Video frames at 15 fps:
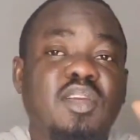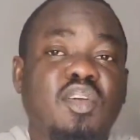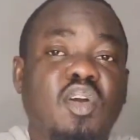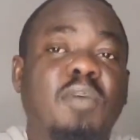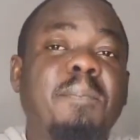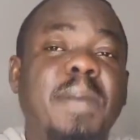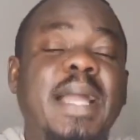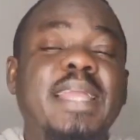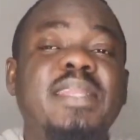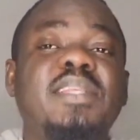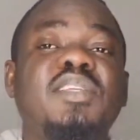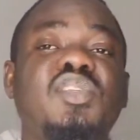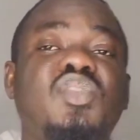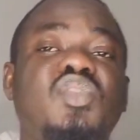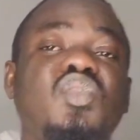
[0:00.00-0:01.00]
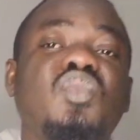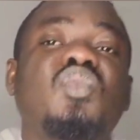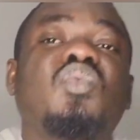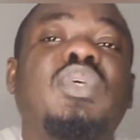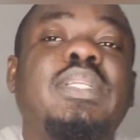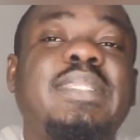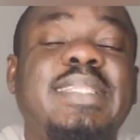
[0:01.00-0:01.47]
Combine these two,
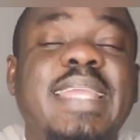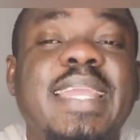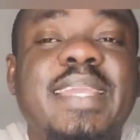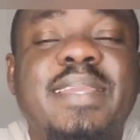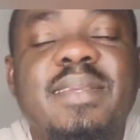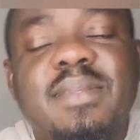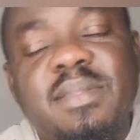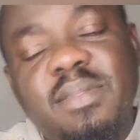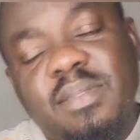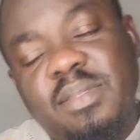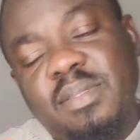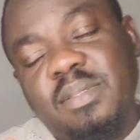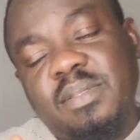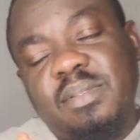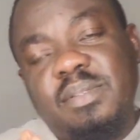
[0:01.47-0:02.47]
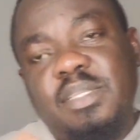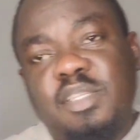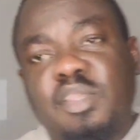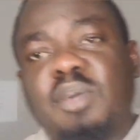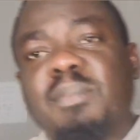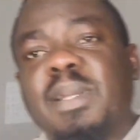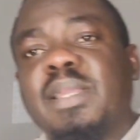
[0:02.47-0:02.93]
will take the
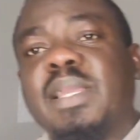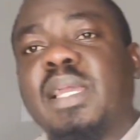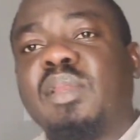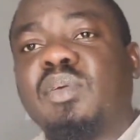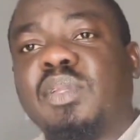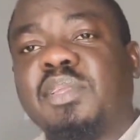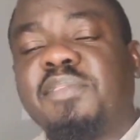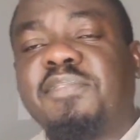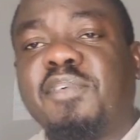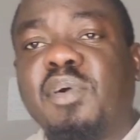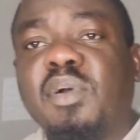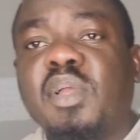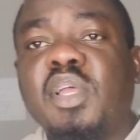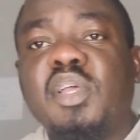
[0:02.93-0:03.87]
number you are looking for.